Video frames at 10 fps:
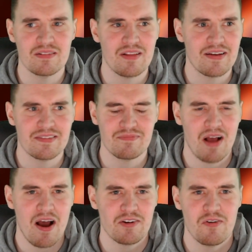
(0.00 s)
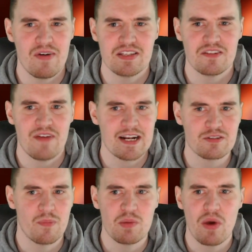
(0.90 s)
like, hardcore wrestling fans
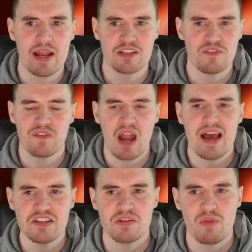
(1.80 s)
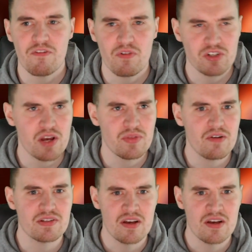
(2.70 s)
will be willing to fly somewhere for a show. There is